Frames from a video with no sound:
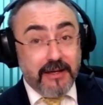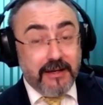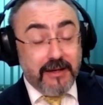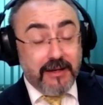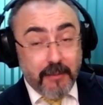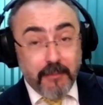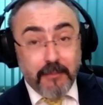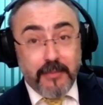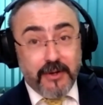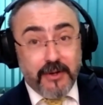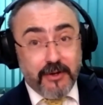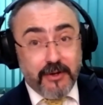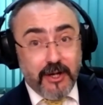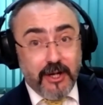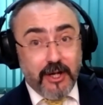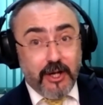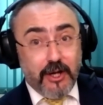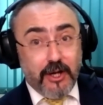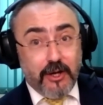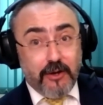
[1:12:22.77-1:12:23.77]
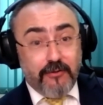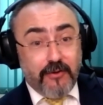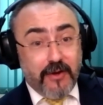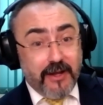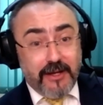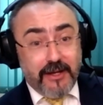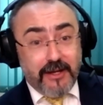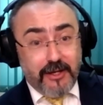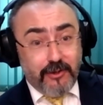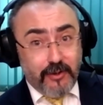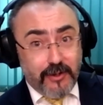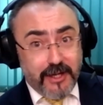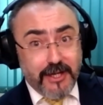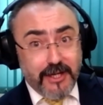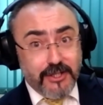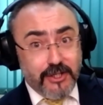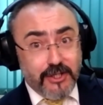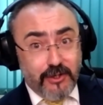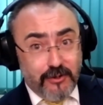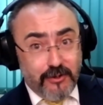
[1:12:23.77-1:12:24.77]
number of higher
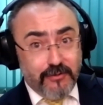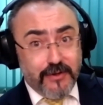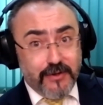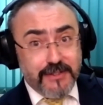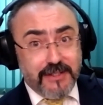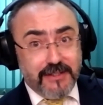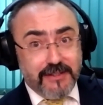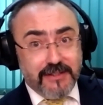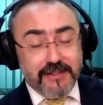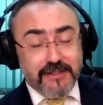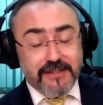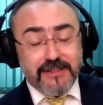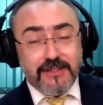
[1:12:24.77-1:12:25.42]
education universities.